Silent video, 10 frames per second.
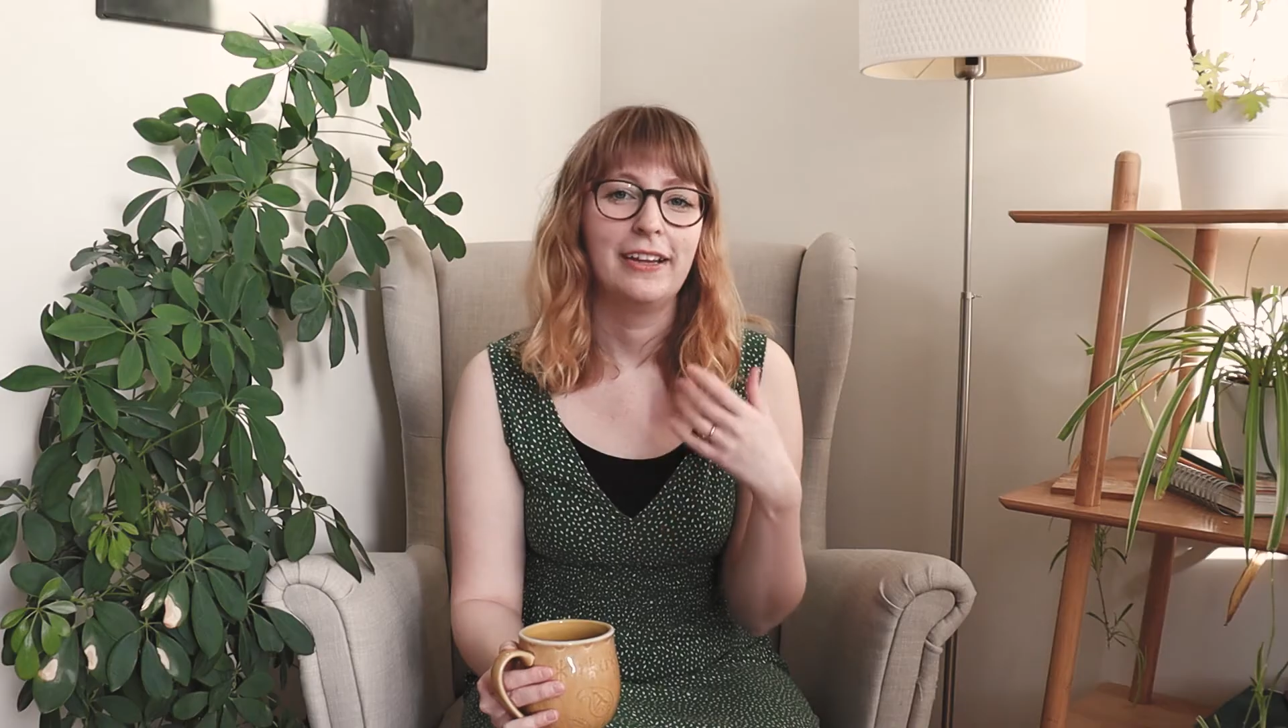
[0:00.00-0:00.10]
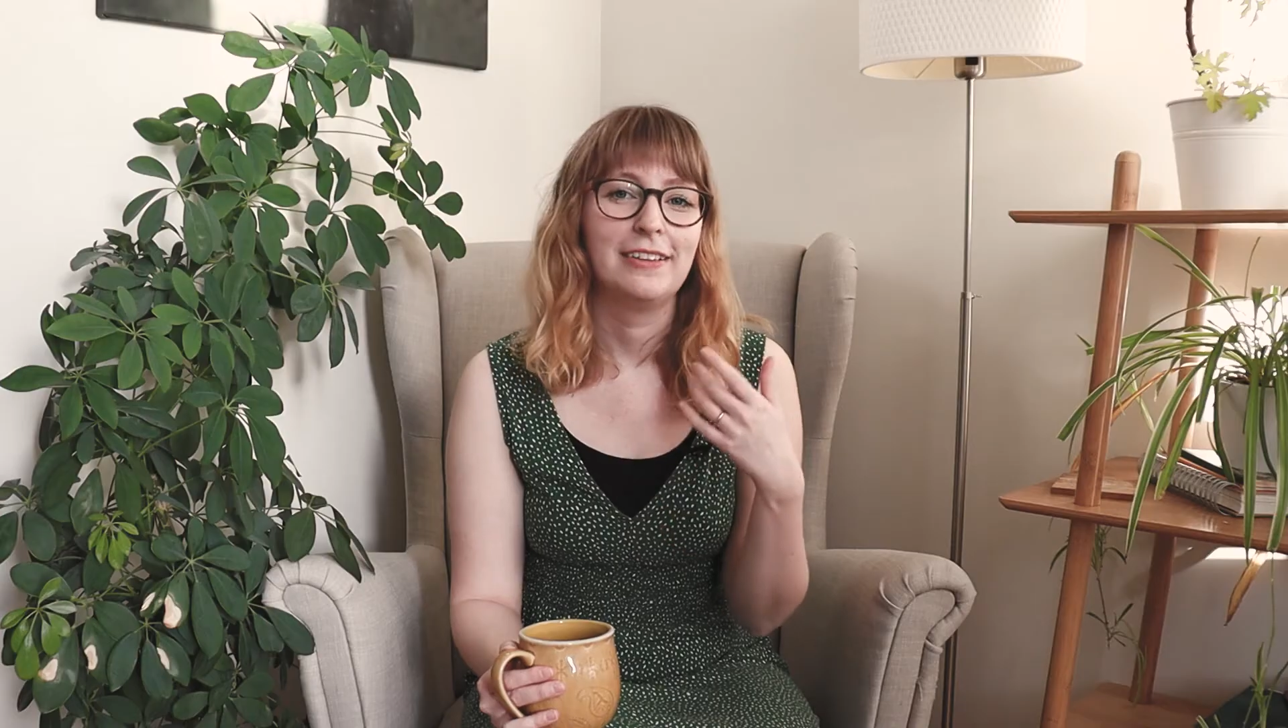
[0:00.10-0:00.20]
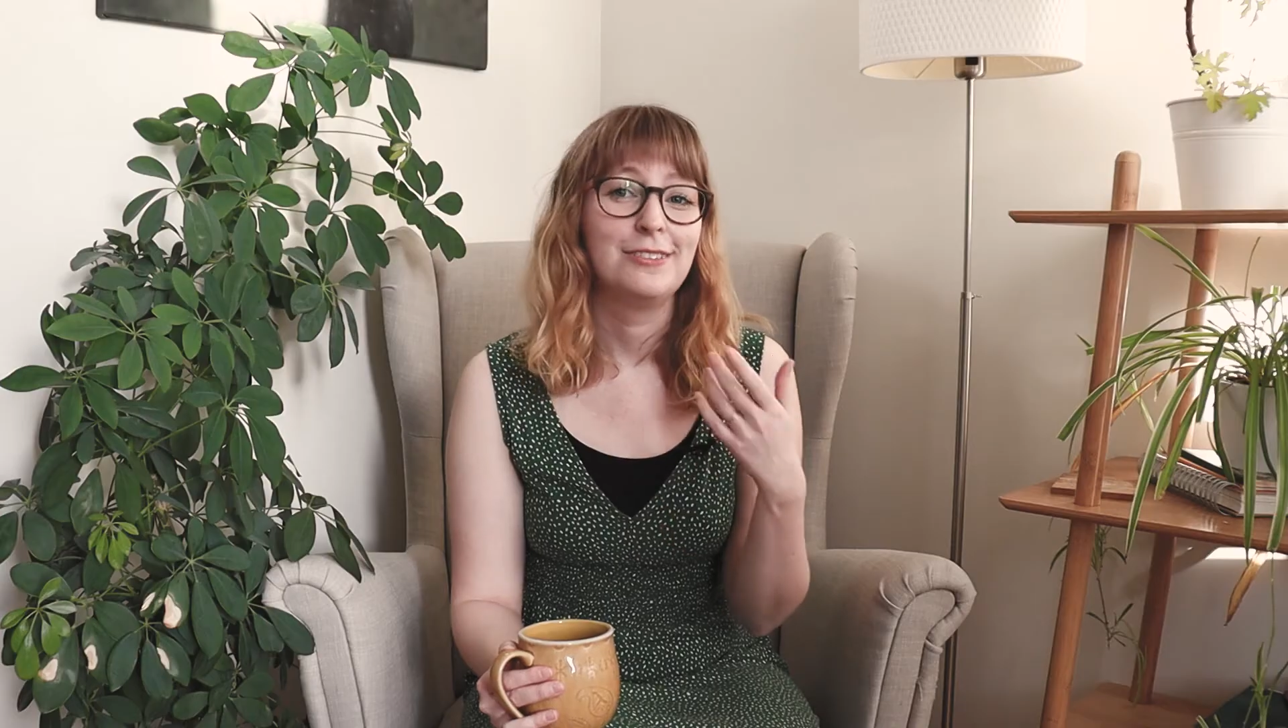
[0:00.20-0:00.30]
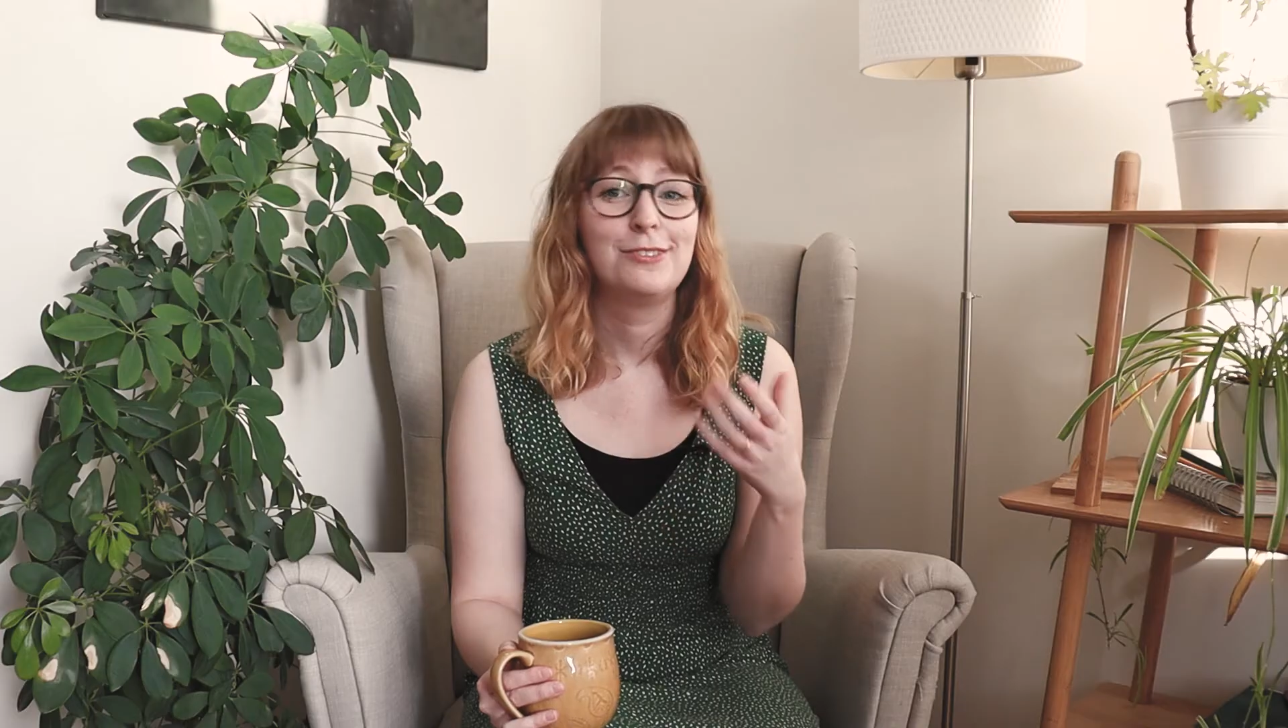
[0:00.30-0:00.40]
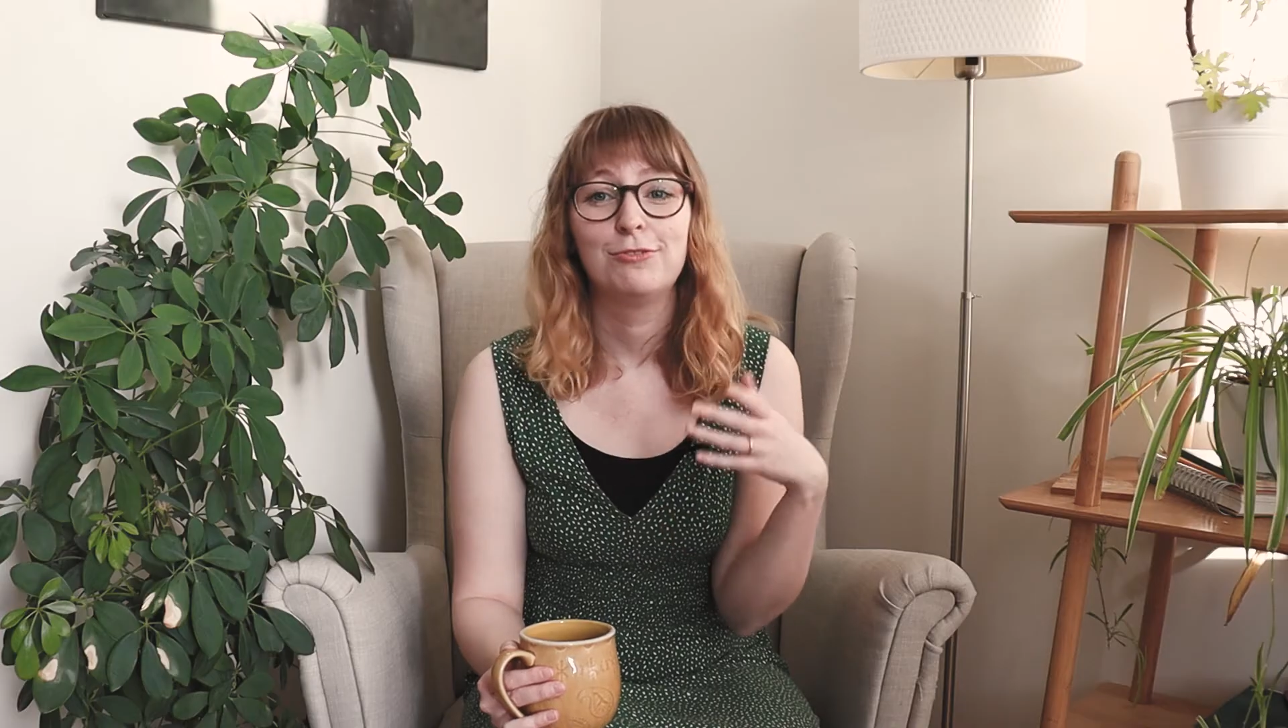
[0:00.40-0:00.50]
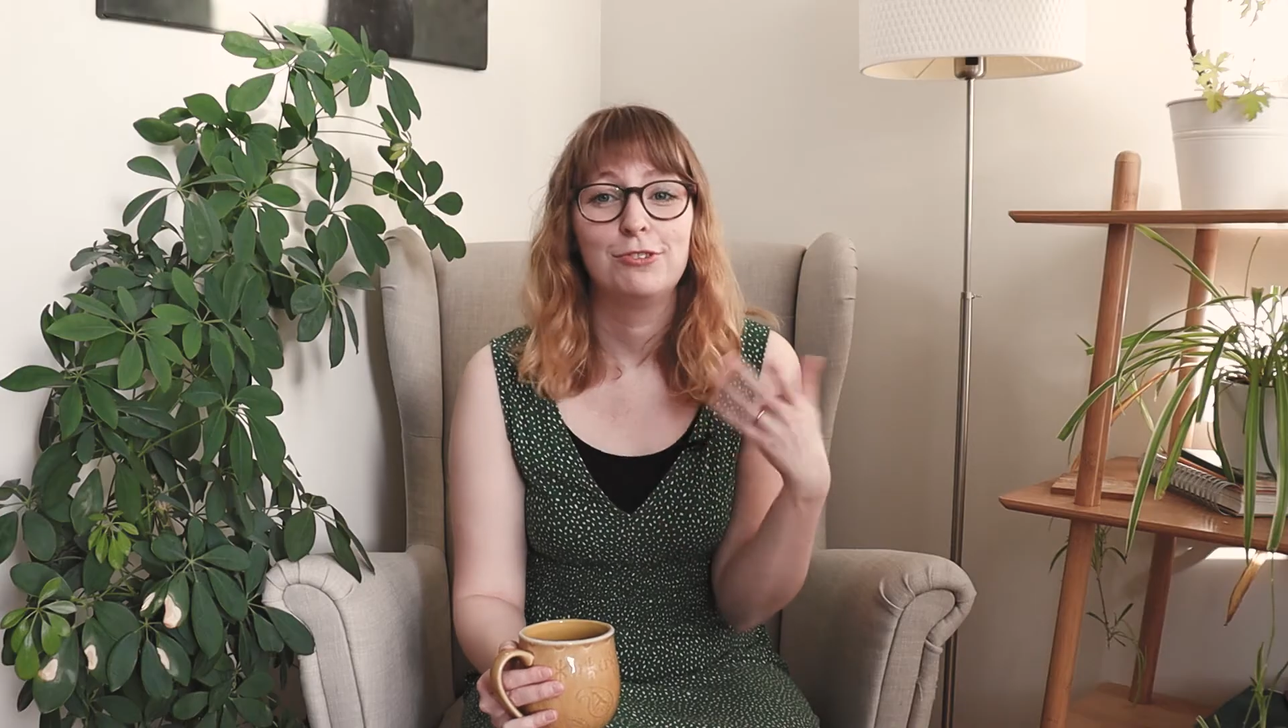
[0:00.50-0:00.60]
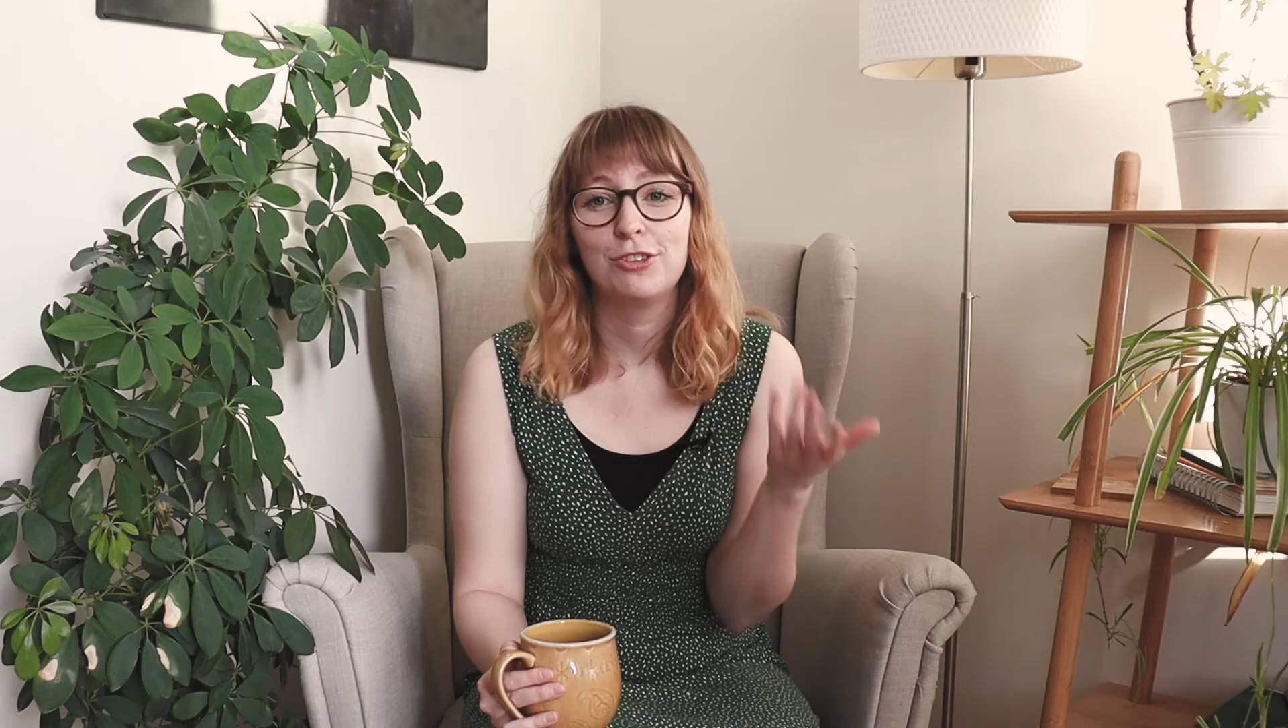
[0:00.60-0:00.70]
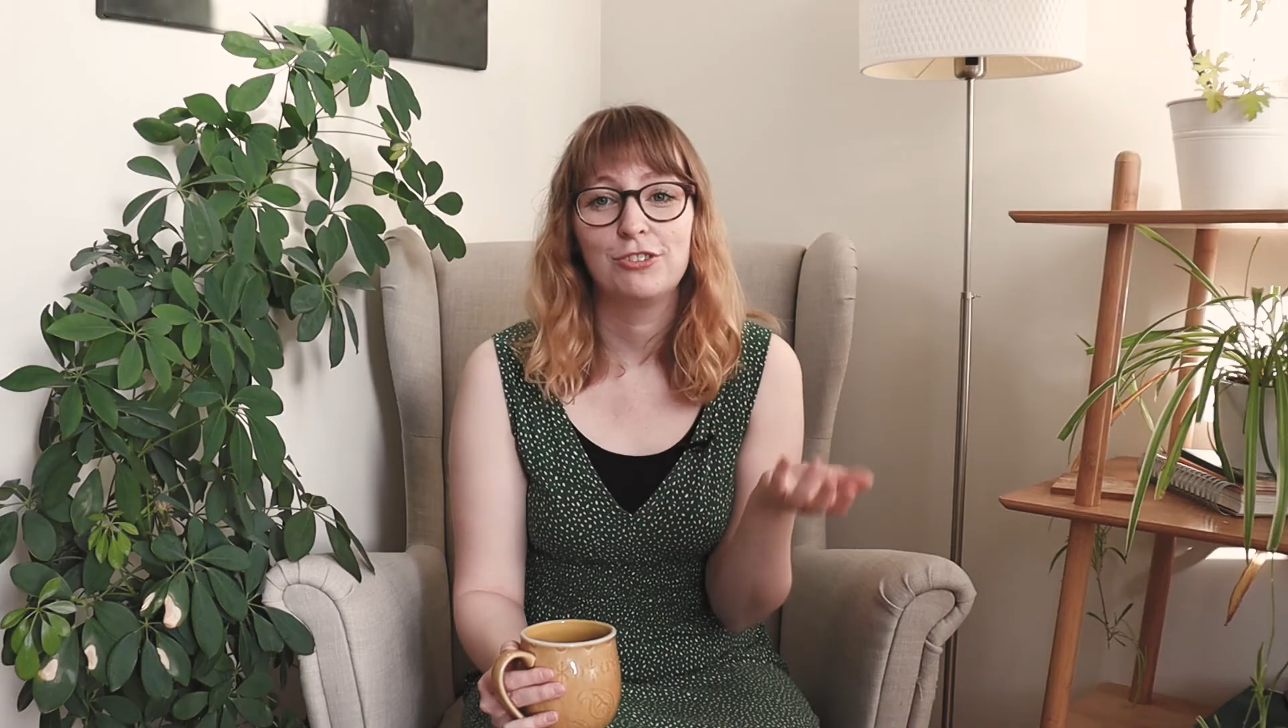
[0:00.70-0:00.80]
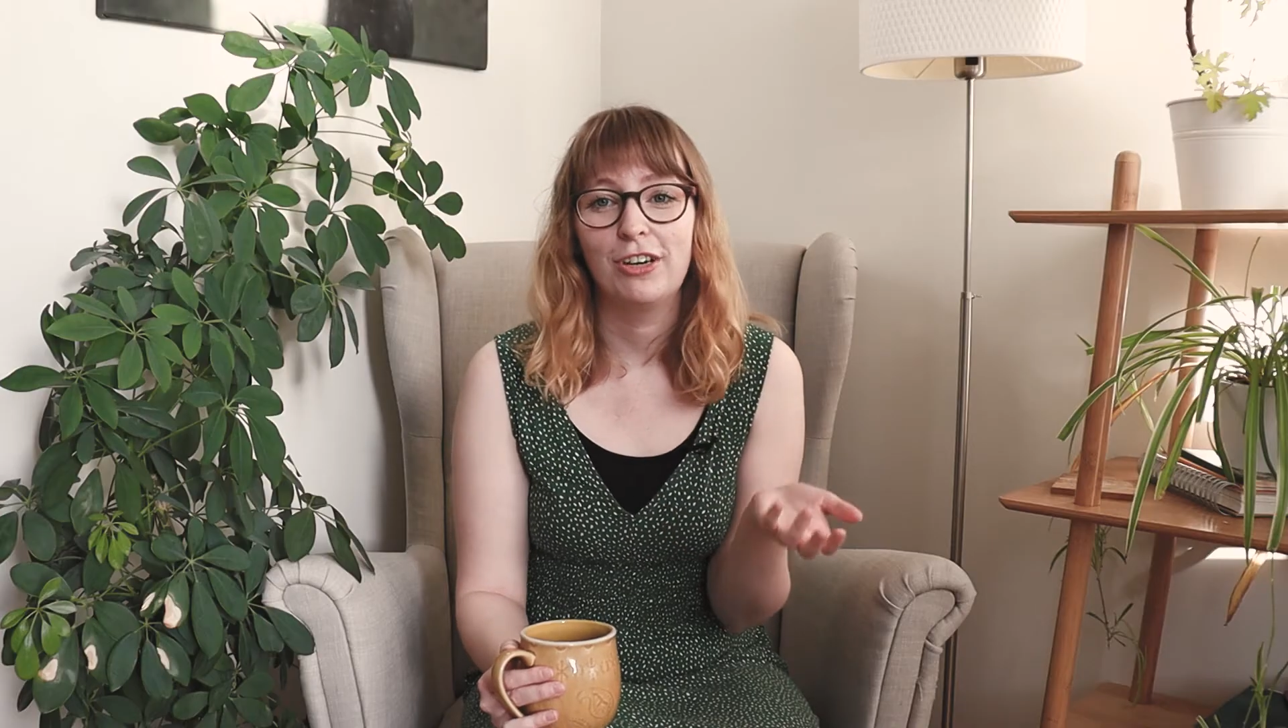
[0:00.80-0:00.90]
and just